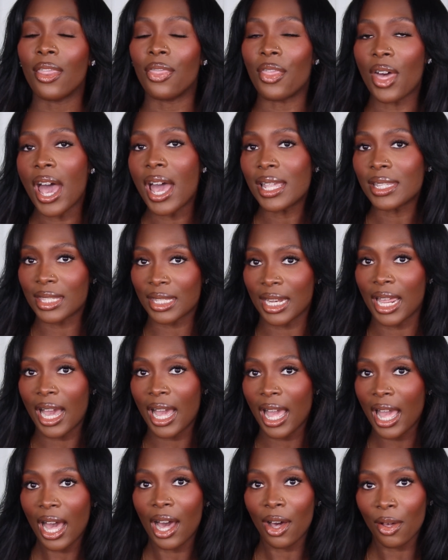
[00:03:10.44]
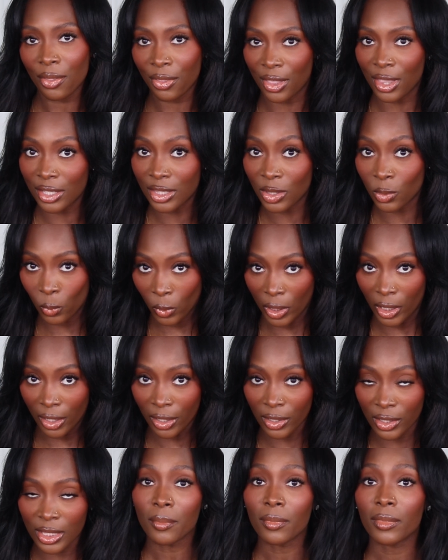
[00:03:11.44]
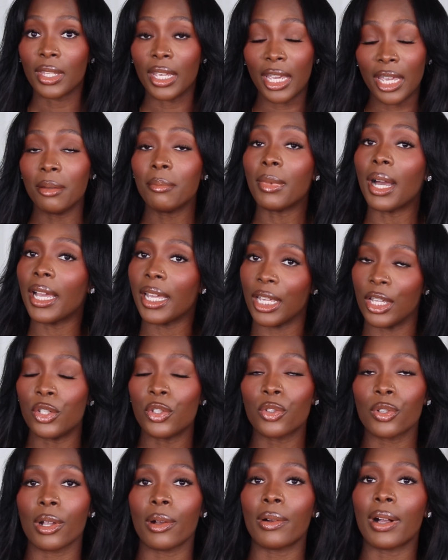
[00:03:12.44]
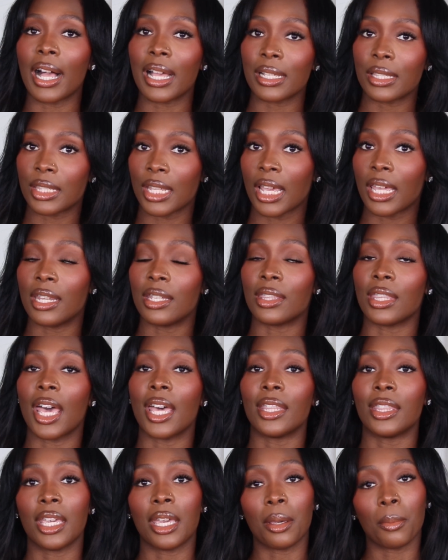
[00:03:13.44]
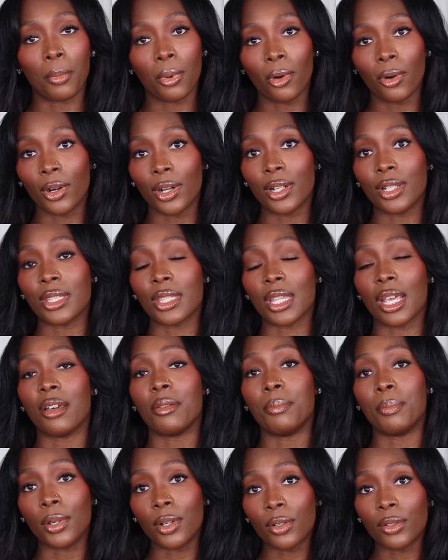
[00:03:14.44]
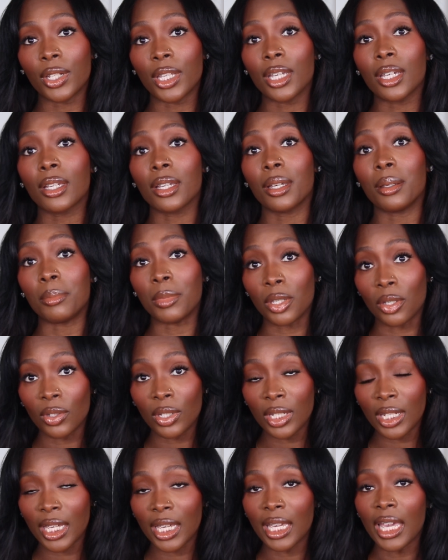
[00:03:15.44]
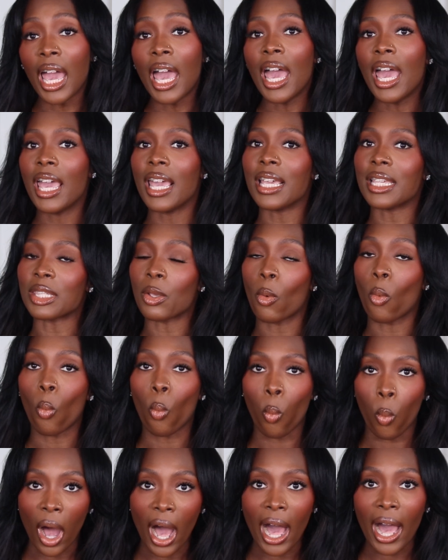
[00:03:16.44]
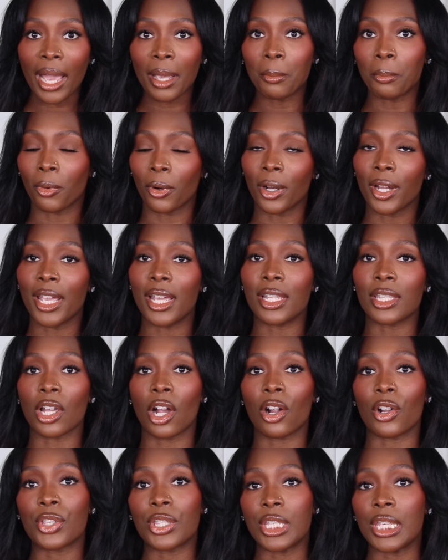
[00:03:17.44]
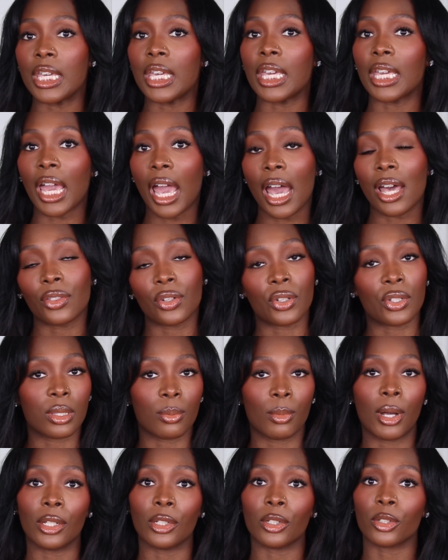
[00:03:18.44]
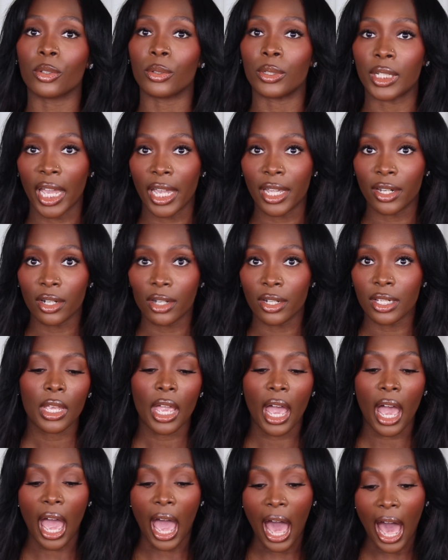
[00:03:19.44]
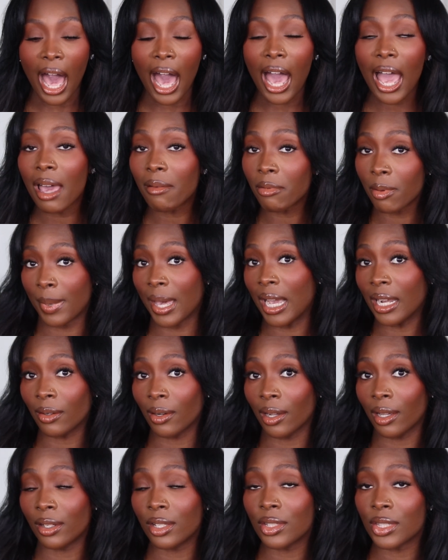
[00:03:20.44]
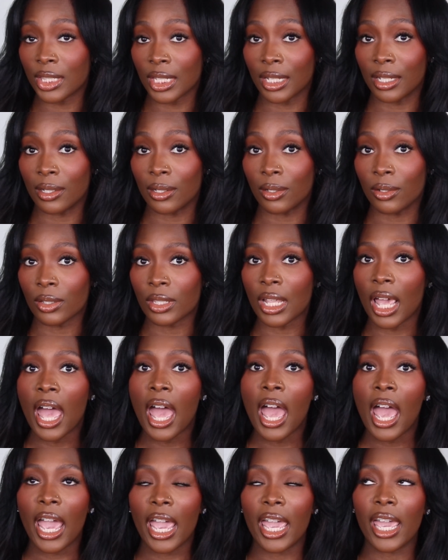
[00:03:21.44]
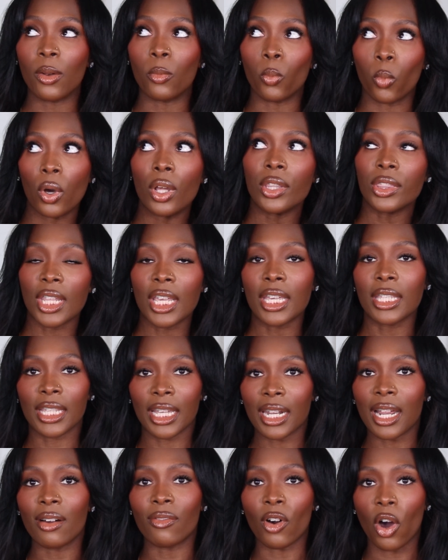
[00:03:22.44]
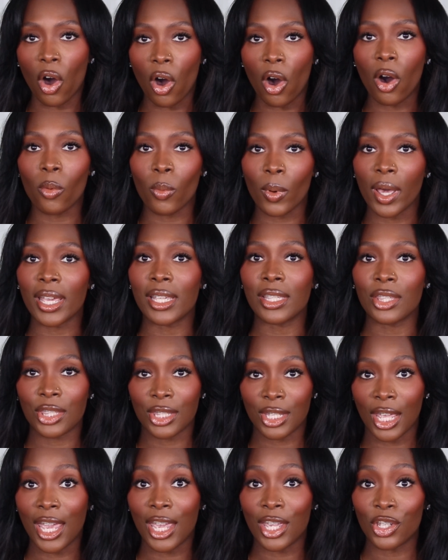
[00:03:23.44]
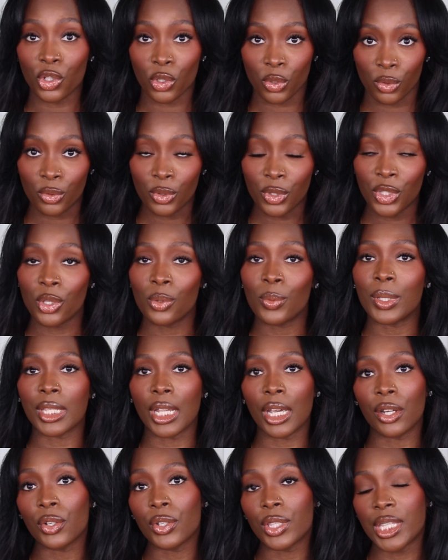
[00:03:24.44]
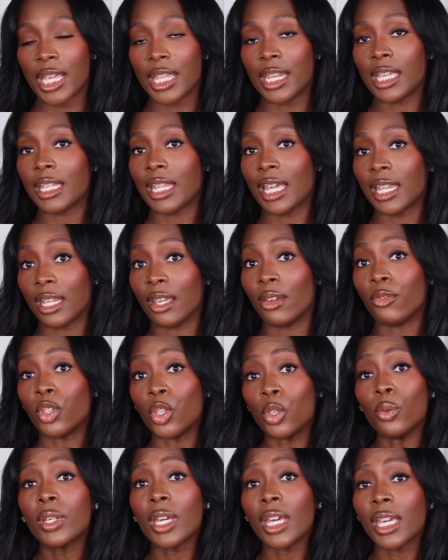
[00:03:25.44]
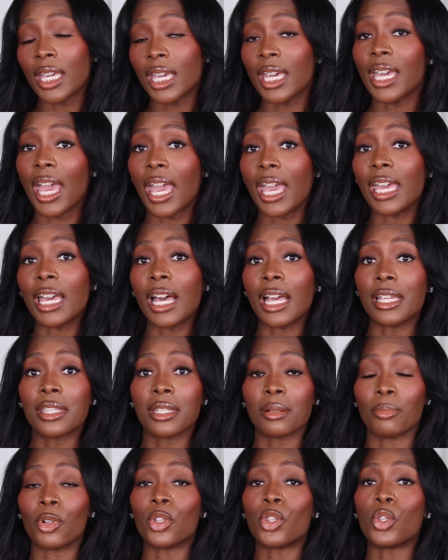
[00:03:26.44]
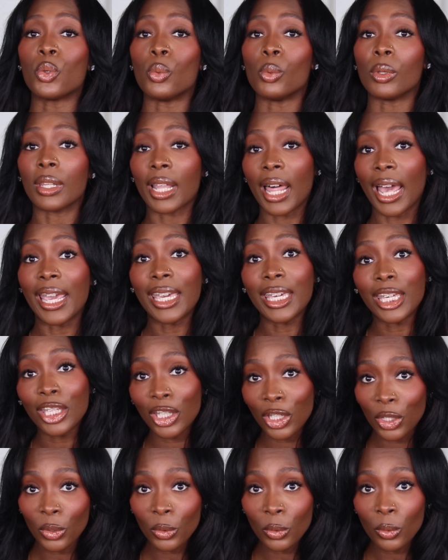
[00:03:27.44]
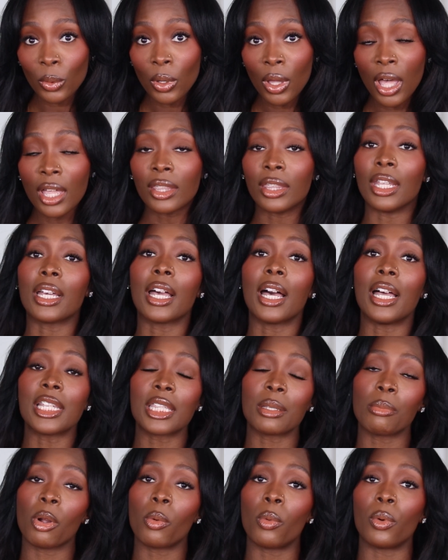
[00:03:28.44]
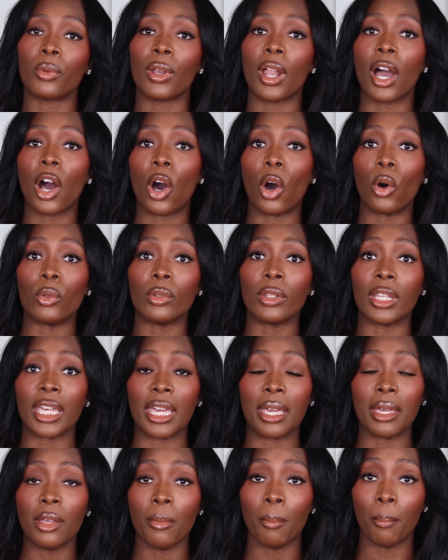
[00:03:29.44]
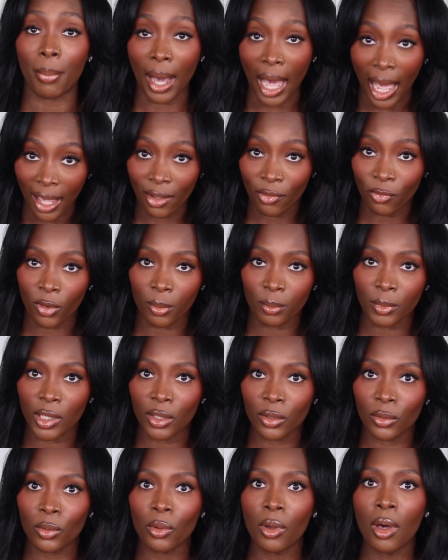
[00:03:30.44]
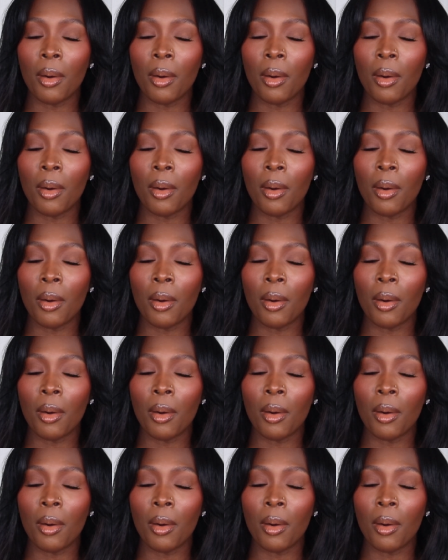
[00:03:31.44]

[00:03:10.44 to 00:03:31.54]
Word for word: that's not how this works. In my intro, I stated that the importance of building community is why brands are seeking after smaller creators. I have a background in sales and one thing that I've always stayed true to is understanding that if you can get a customer to like you, the customer will not only buy from you,